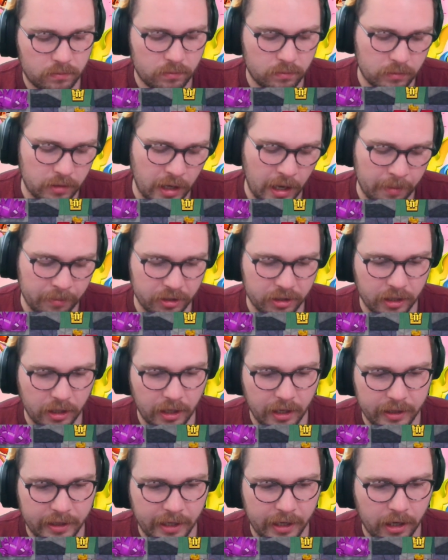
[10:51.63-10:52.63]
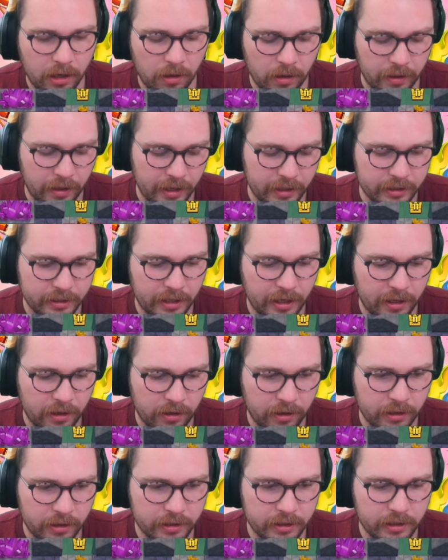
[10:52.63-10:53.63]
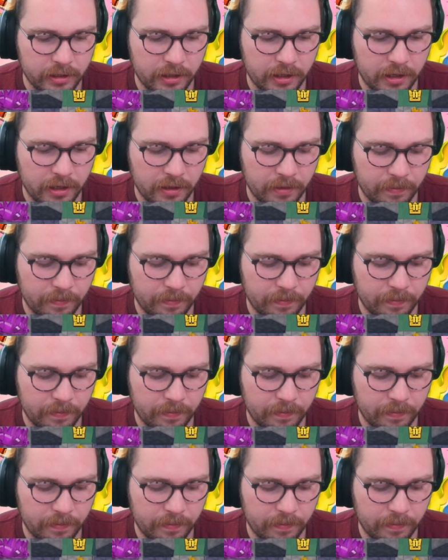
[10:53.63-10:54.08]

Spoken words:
Okay, I'm just going to let that go on that side, honestly.